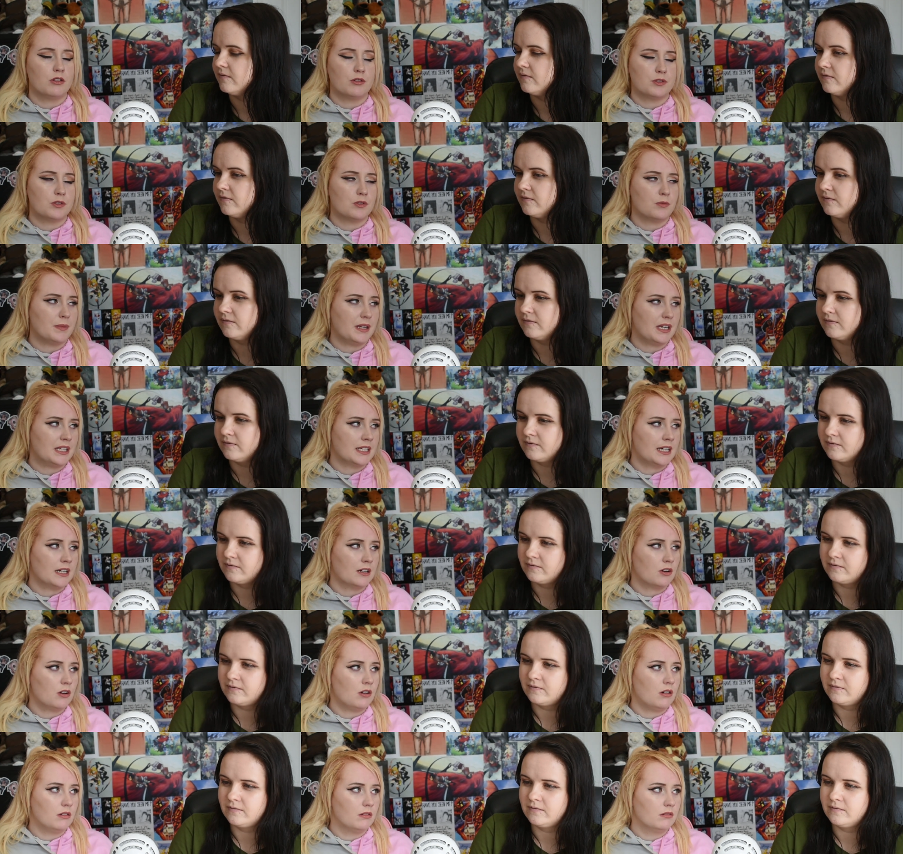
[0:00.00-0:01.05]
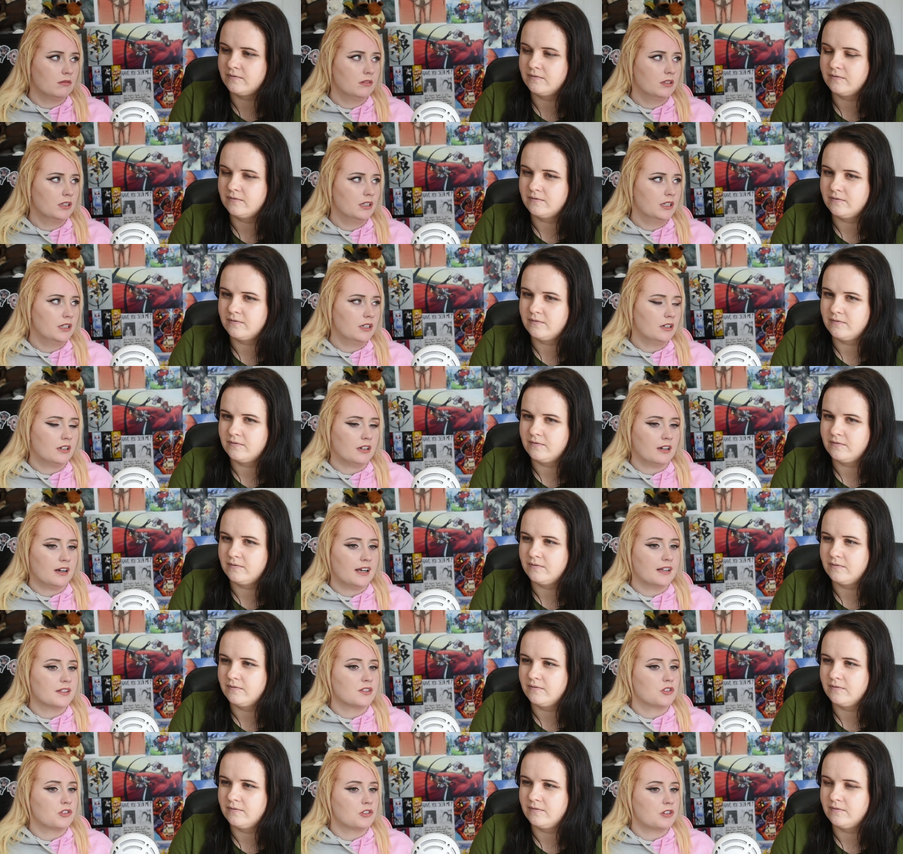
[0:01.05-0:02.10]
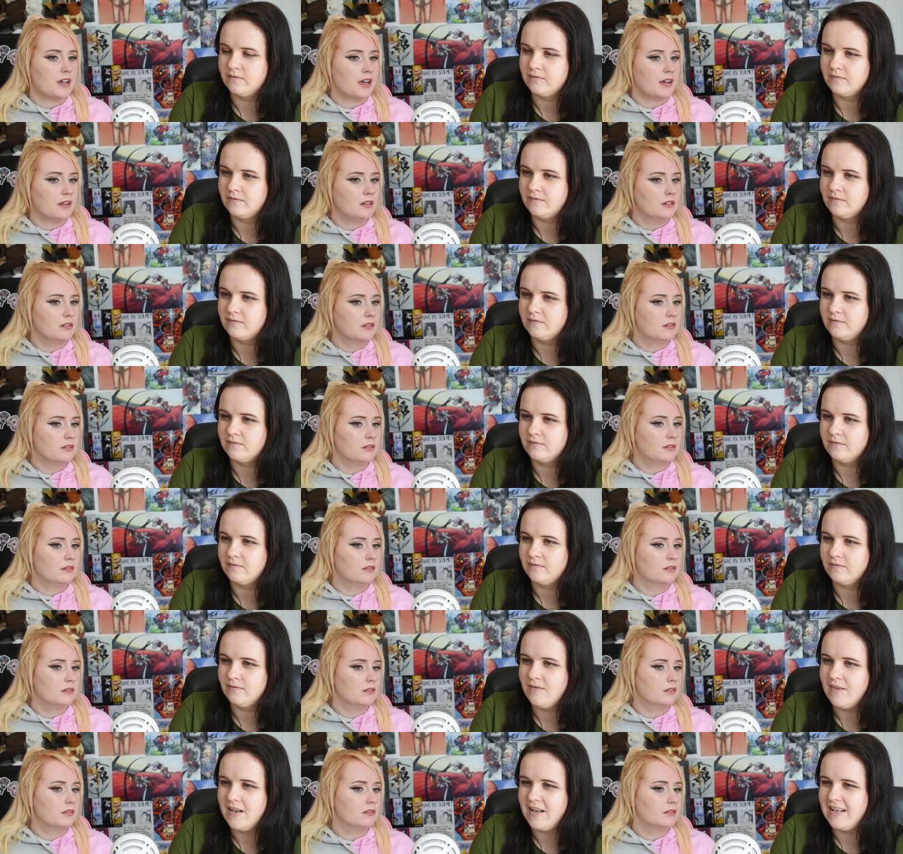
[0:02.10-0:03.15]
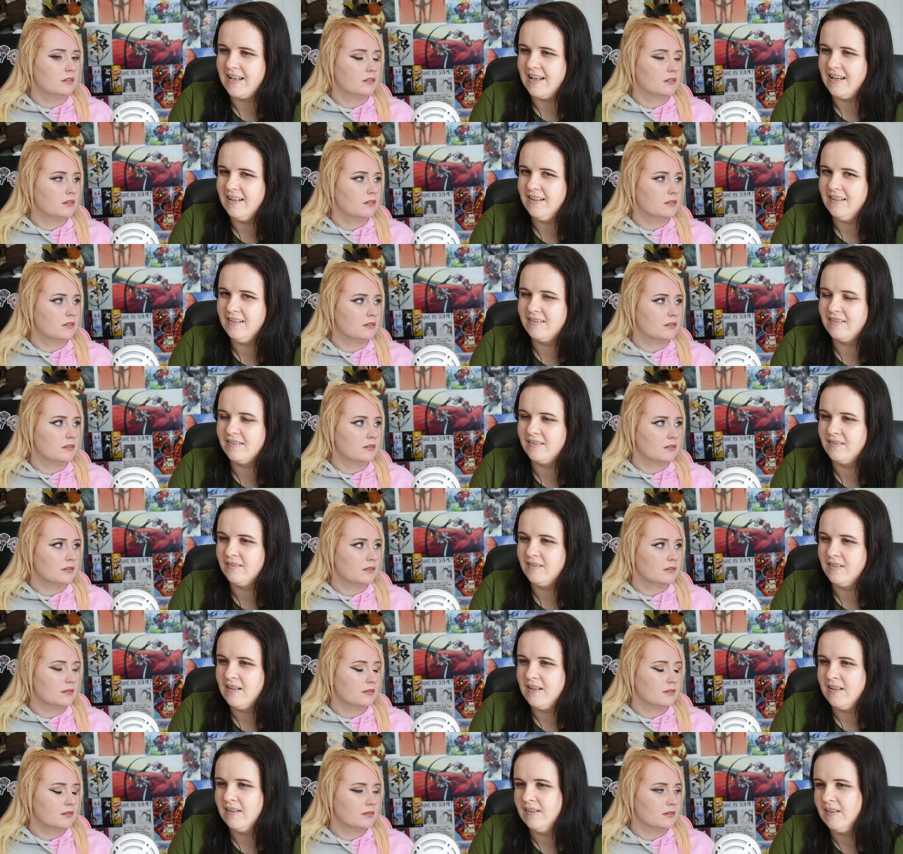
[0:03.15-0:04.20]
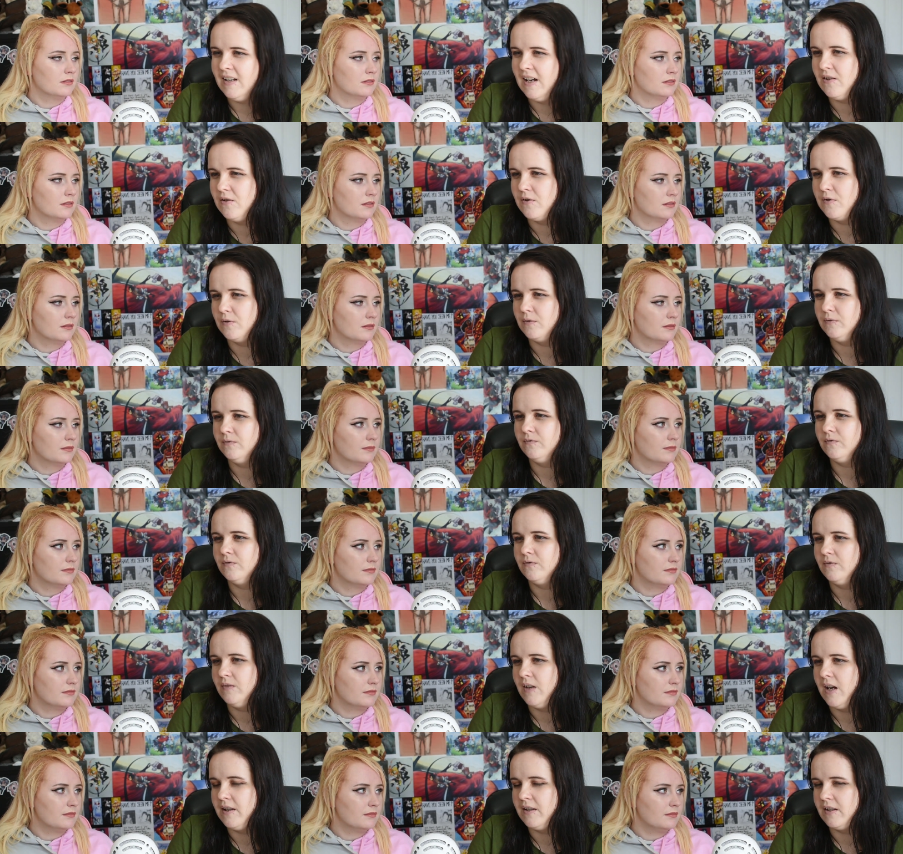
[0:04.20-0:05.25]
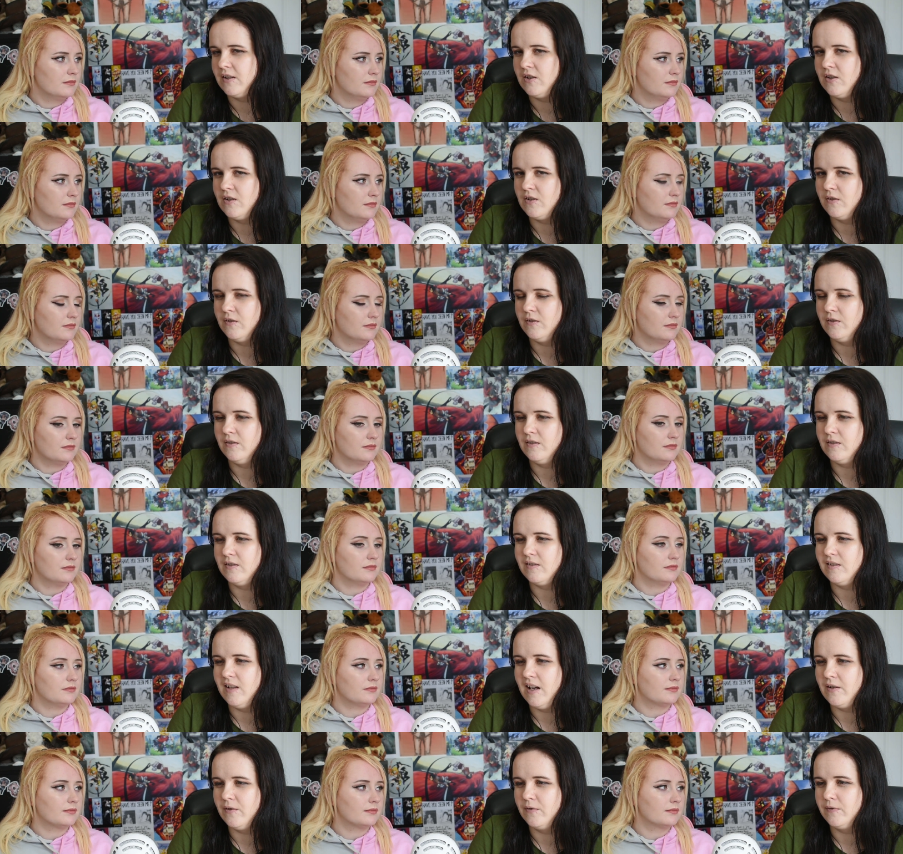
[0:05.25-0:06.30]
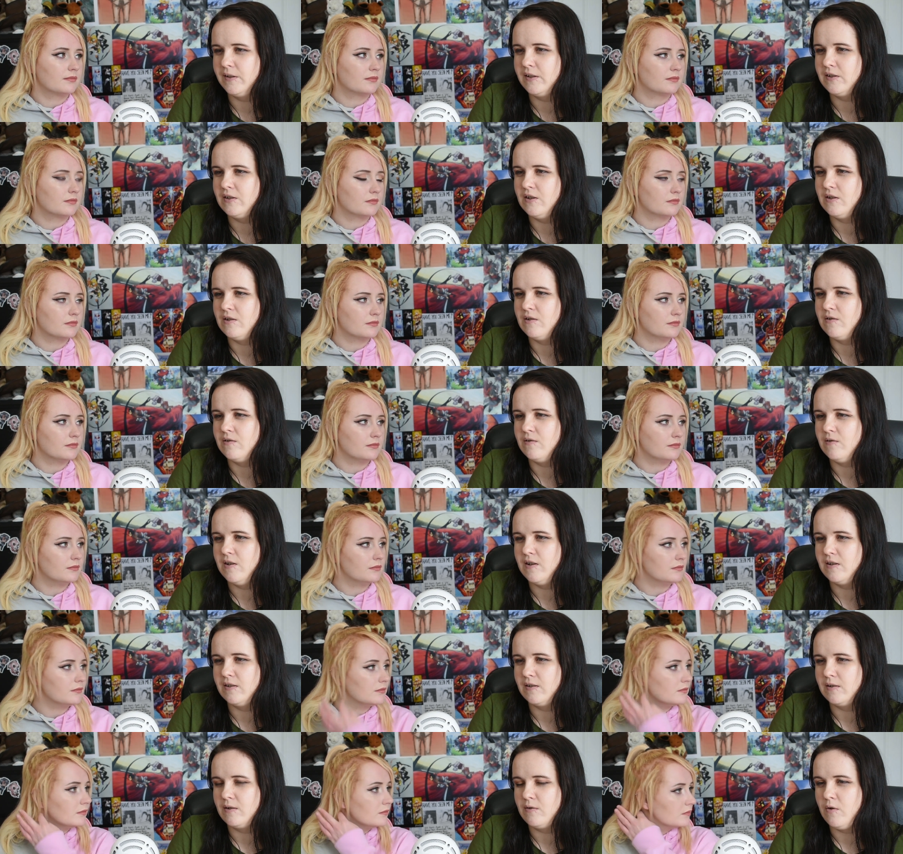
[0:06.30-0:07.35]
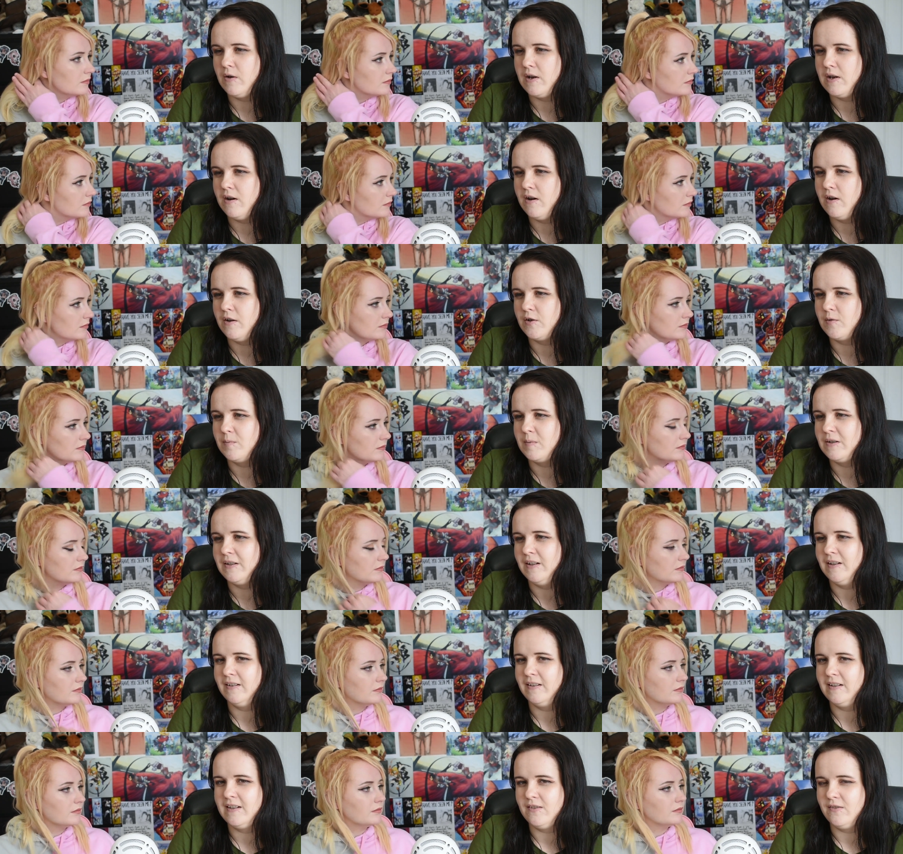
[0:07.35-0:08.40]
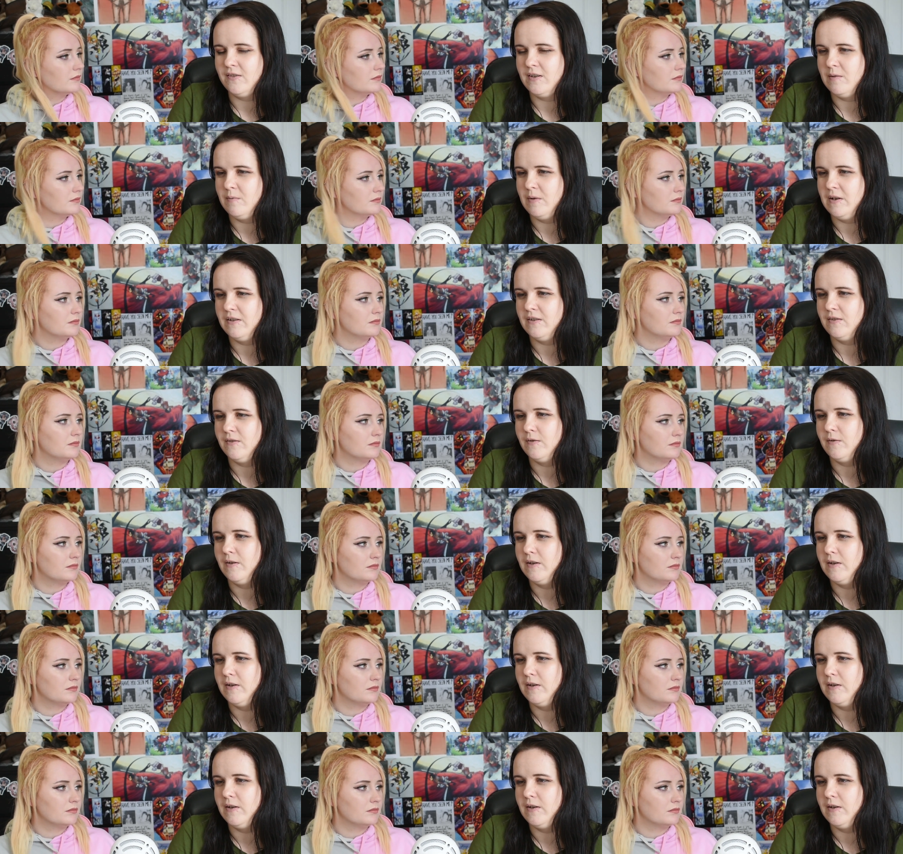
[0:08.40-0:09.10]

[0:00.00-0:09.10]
Speaker 1: also make that call. Her hands are tied.
Speaker 2: I guess. I don't know. I think she's not. I don't think she is quite hundred percent like, oh yeah, Weiss is doing